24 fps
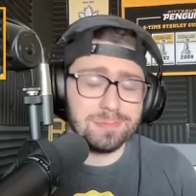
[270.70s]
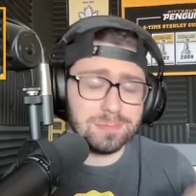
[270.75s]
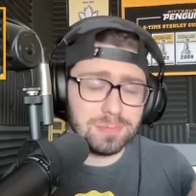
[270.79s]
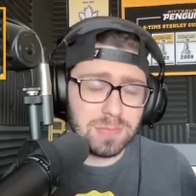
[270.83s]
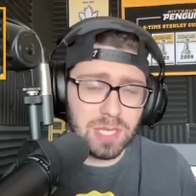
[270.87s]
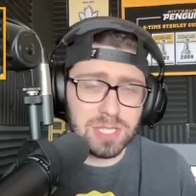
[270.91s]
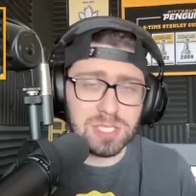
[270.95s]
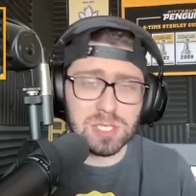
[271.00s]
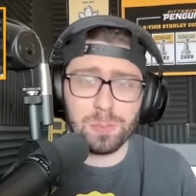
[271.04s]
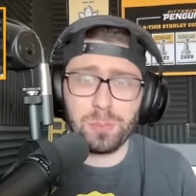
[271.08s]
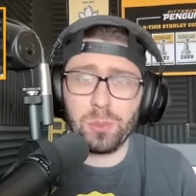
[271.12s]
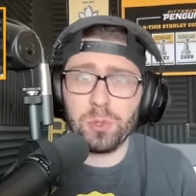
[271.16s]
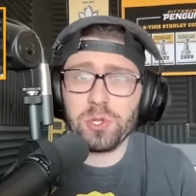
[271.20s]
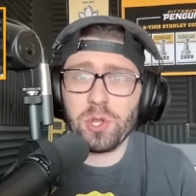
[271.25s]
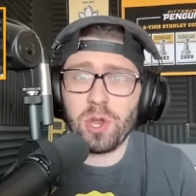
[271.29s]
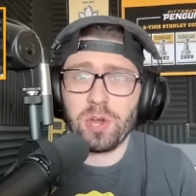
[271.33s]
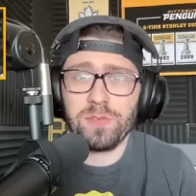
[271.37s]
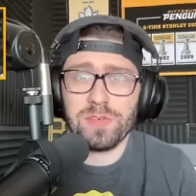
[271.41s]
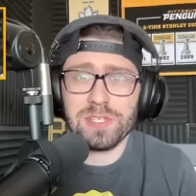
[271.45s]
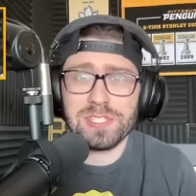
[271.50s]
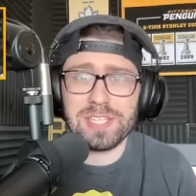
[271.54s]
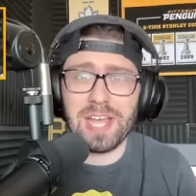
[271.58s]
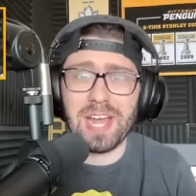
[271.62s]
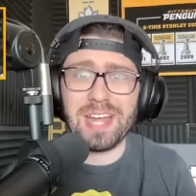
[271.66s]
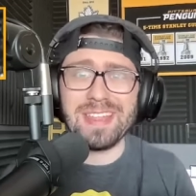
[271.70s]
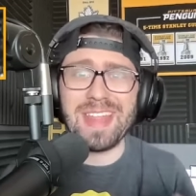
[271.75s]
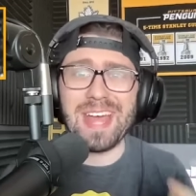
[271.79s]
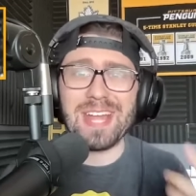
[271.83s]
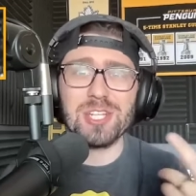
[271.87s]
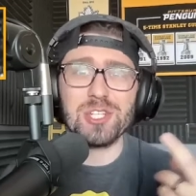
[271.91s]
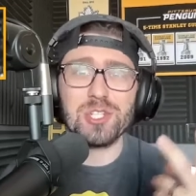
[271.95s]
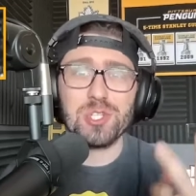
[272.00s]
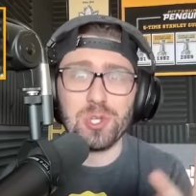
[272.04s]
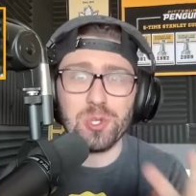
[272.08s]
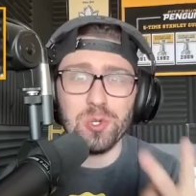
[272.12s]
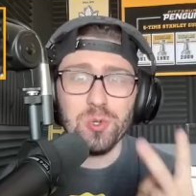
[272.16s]
Jesse Puljujärvi signed that
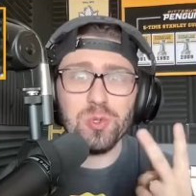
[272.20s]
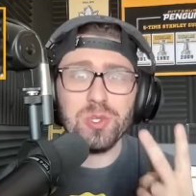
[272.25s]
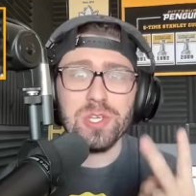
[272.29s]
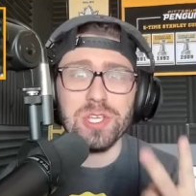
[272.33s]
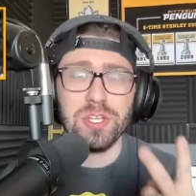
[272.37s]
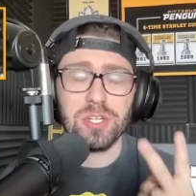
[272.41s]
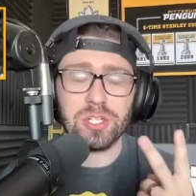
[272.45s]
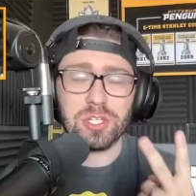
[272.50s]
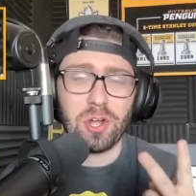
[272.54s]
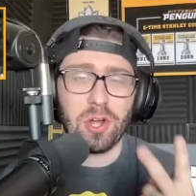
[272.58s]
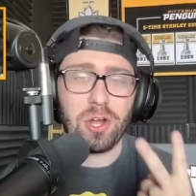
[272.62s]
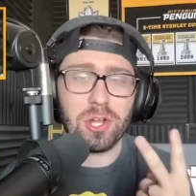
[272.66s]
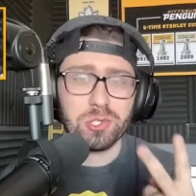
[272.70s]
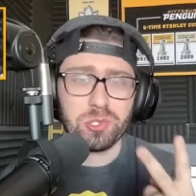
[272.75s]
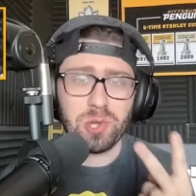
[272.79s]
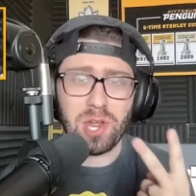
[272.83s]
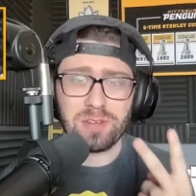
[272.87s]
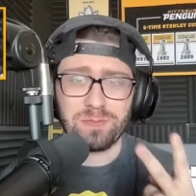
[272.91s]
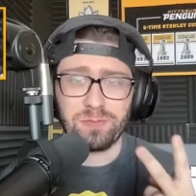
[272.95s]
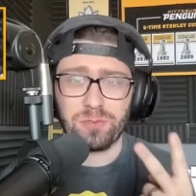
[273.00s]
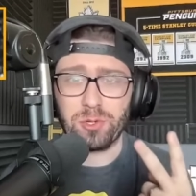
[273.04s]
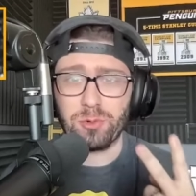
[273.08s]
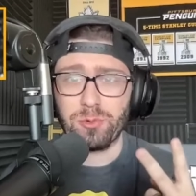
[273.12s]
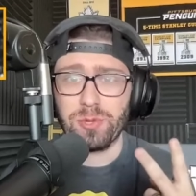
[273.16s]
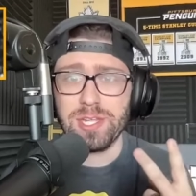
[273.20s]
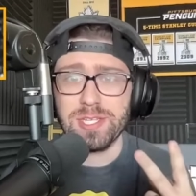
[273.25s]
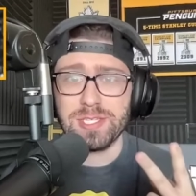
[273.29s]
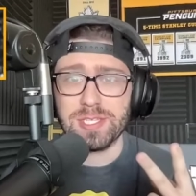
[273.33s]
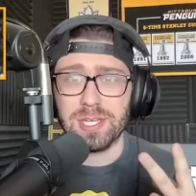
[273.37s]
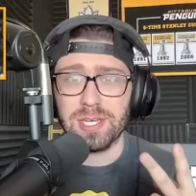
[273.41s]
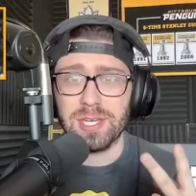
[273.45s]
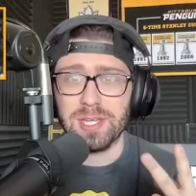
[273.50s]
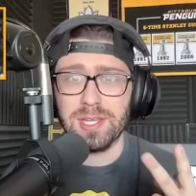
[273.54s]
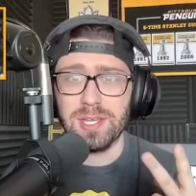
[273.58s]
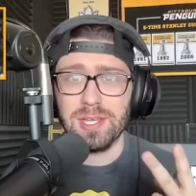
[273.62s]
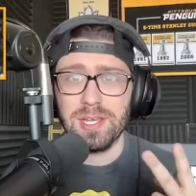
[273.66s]
two-year contract for a
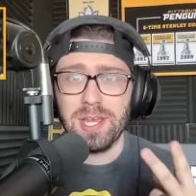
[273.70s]
reason.